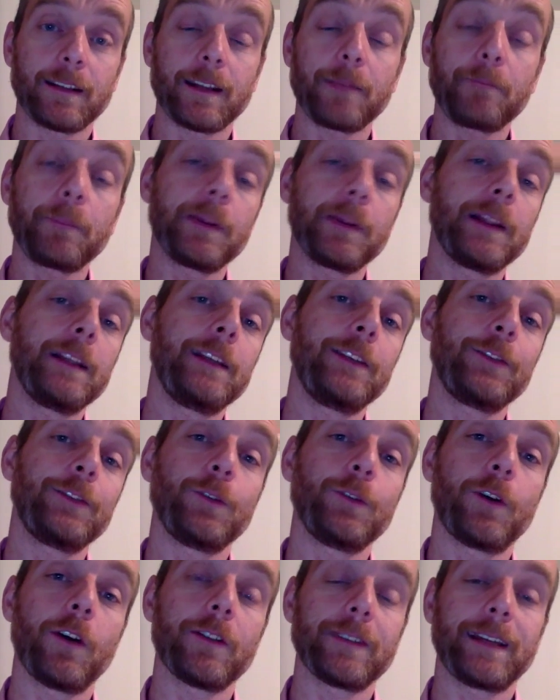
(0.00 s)
then please
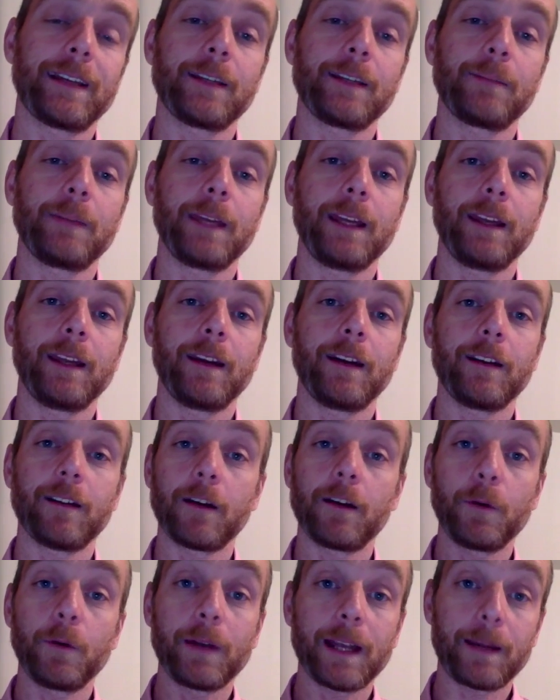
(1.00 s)
do contact me and I
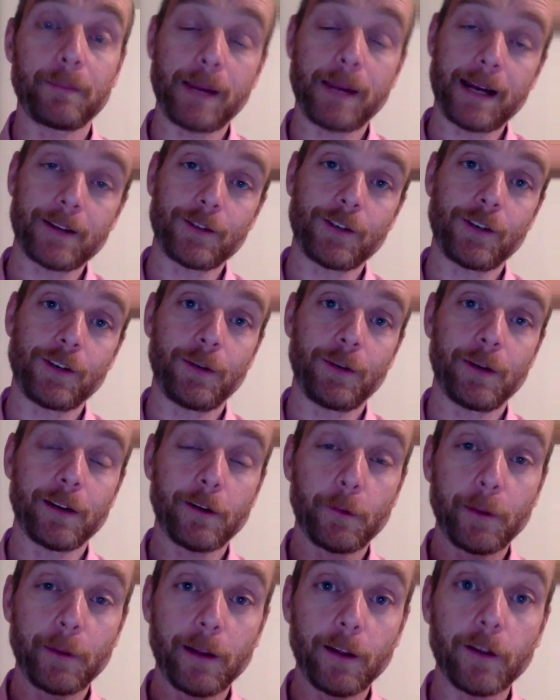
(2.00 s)
will get back to you and
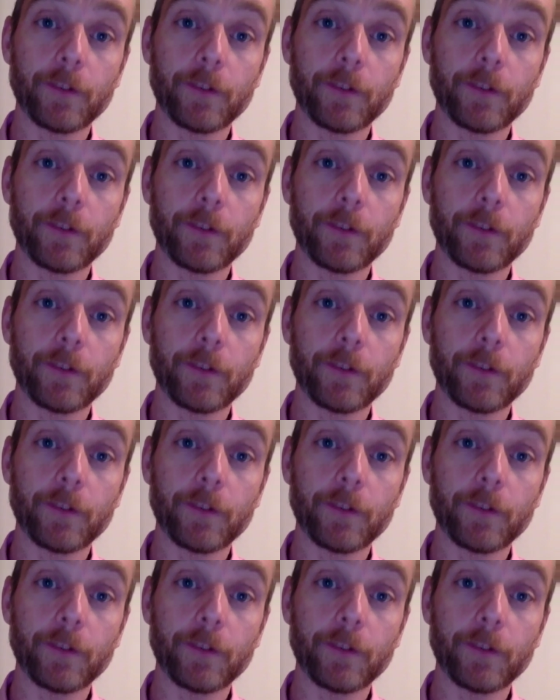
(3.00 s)
I will